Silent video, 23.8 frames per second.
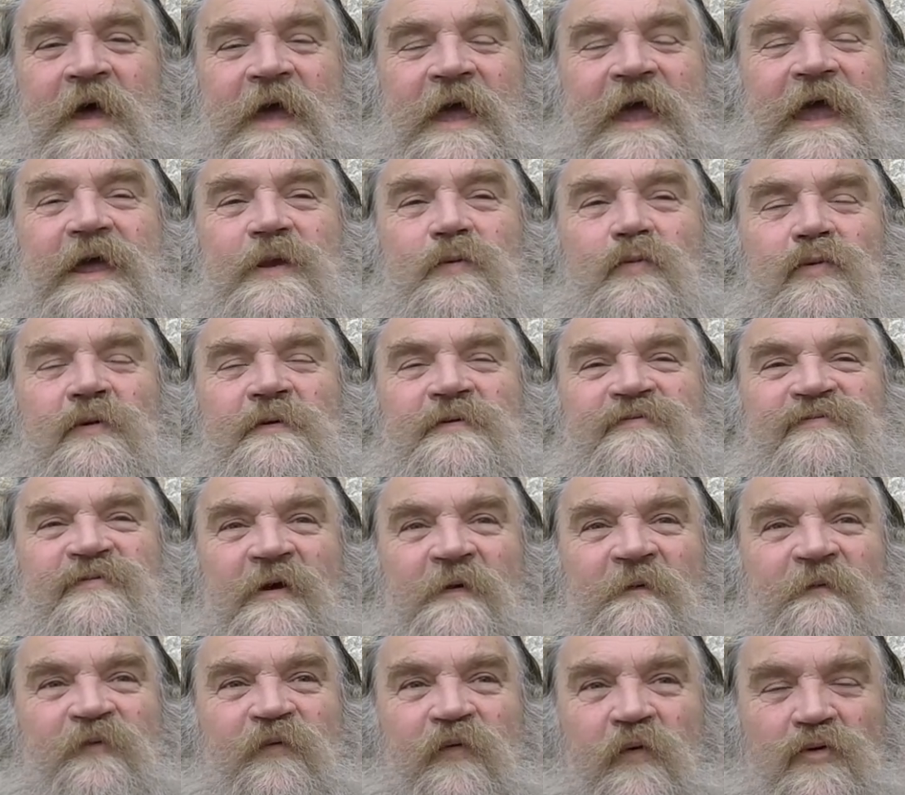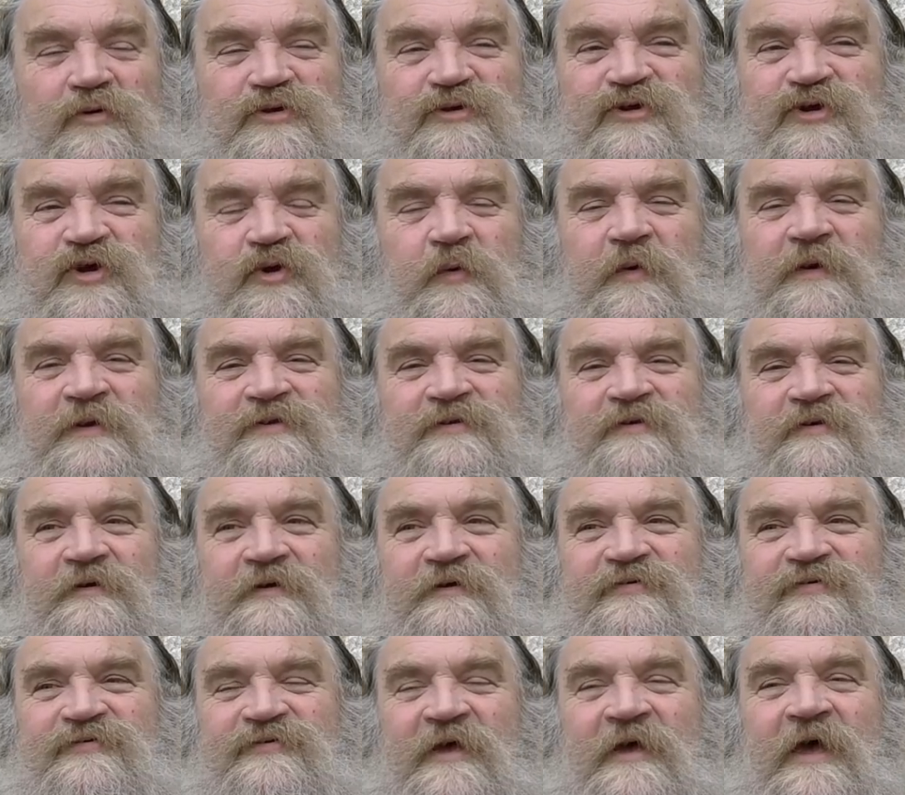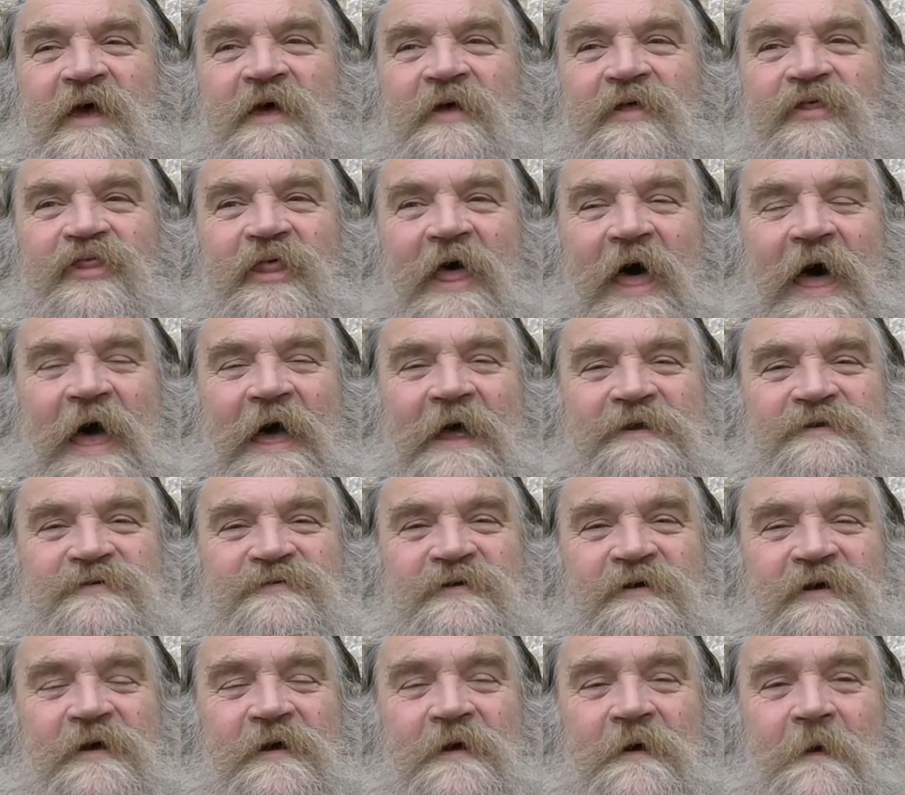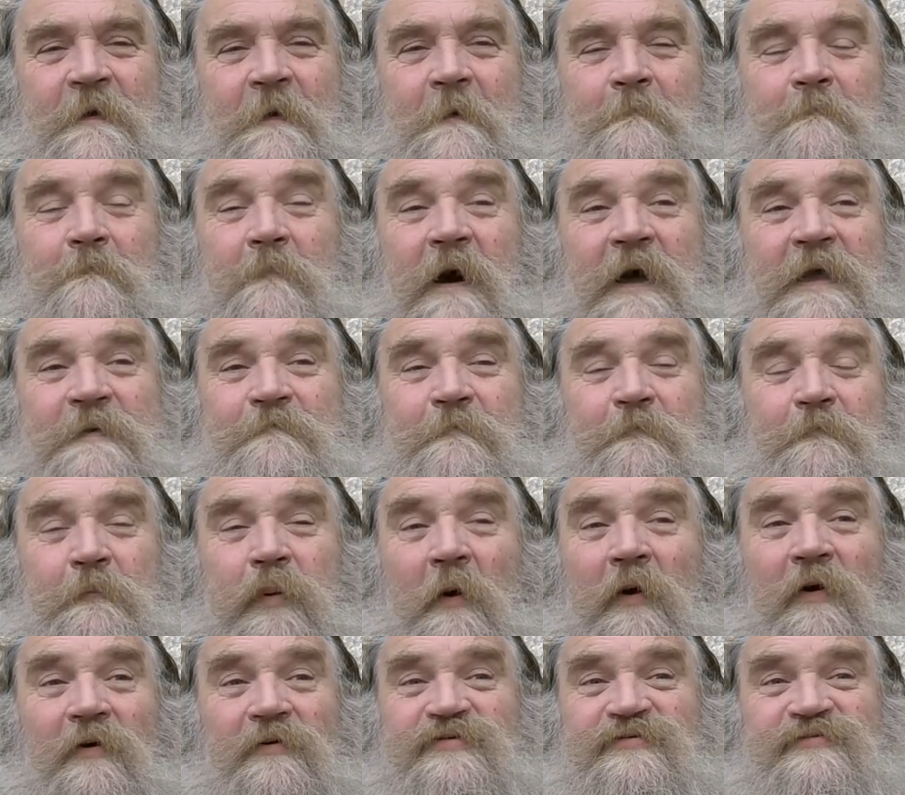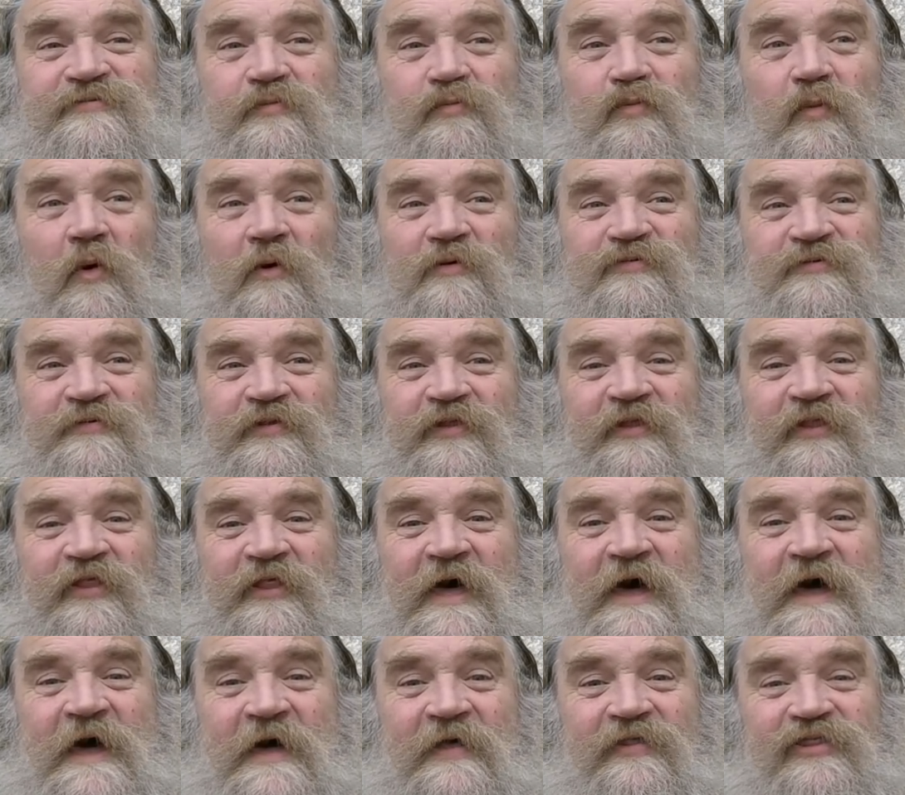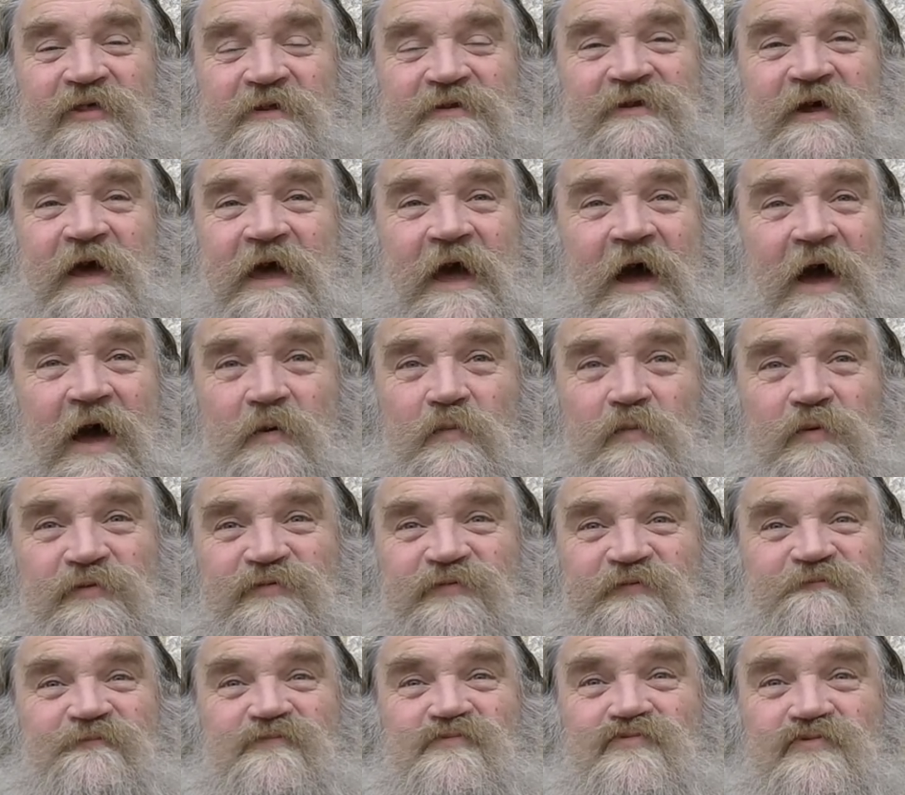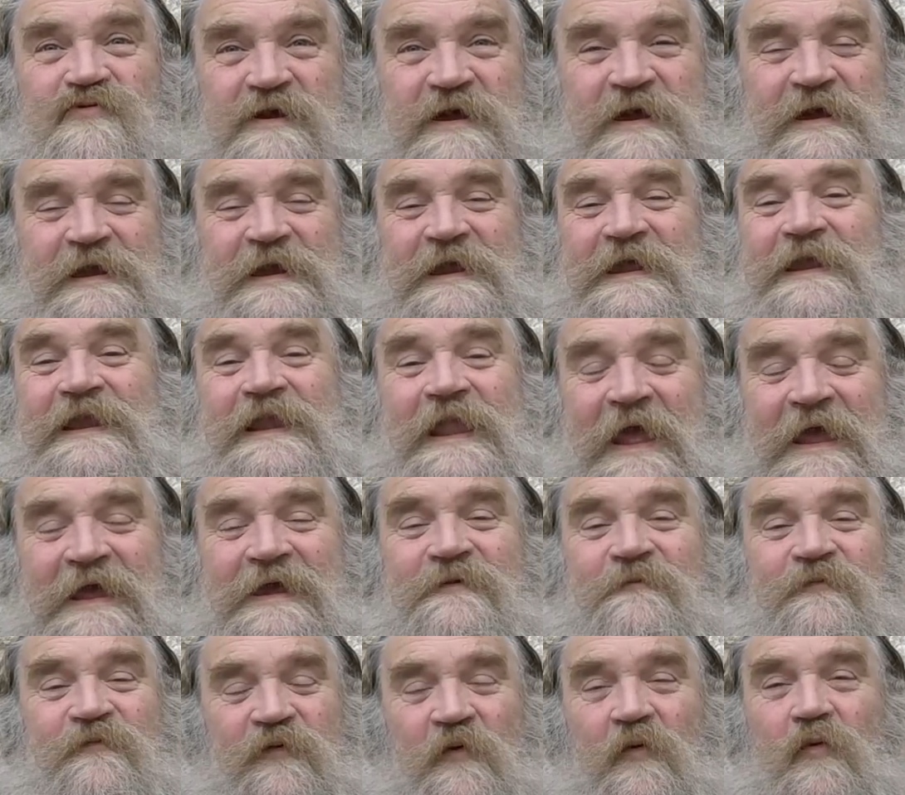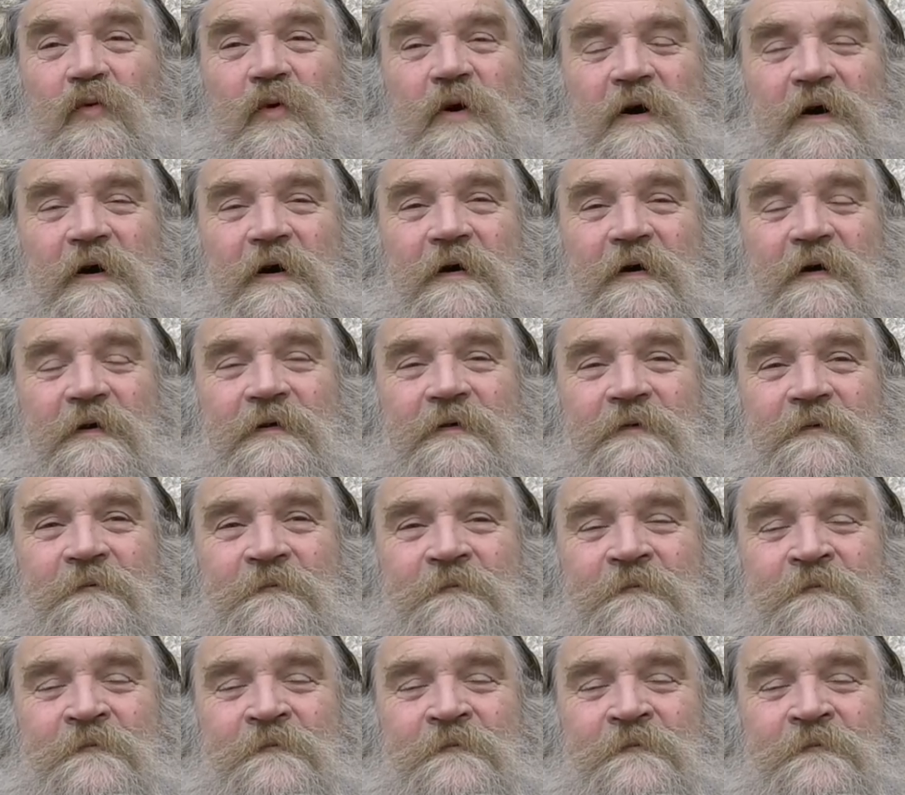It was fortuitous that uh, my boss wasn't there the day I was really late for work.